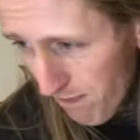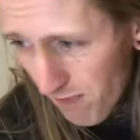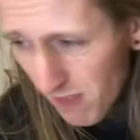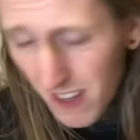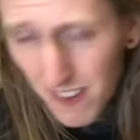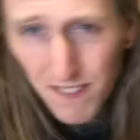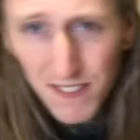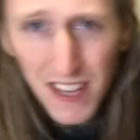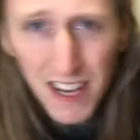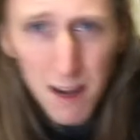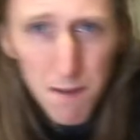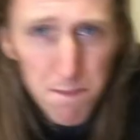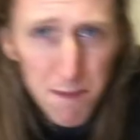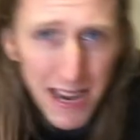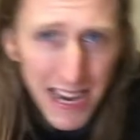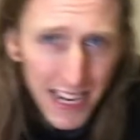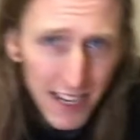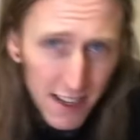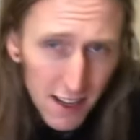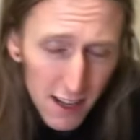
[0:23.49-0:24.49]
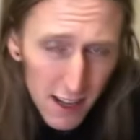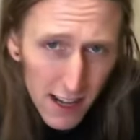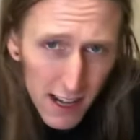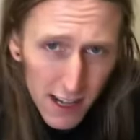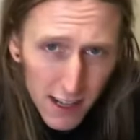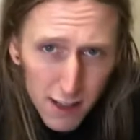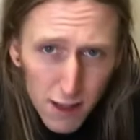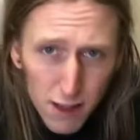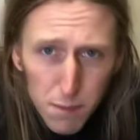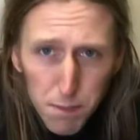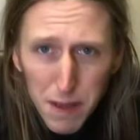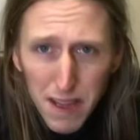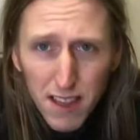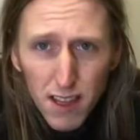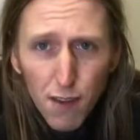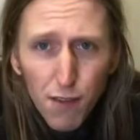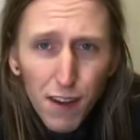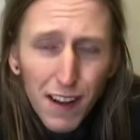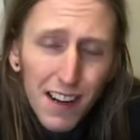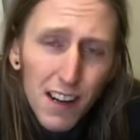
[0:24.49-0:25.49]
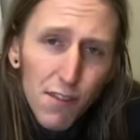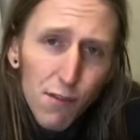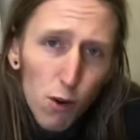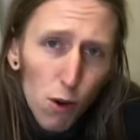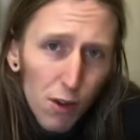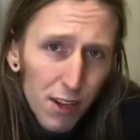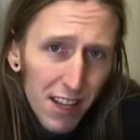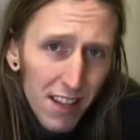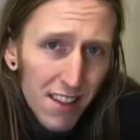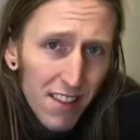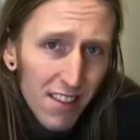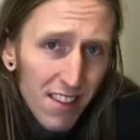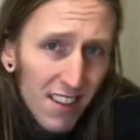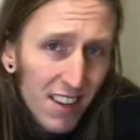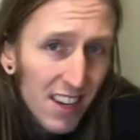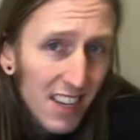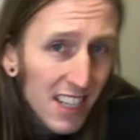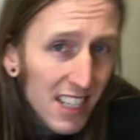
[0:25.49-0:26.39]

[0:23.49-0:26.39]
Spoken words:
that I made specifically for this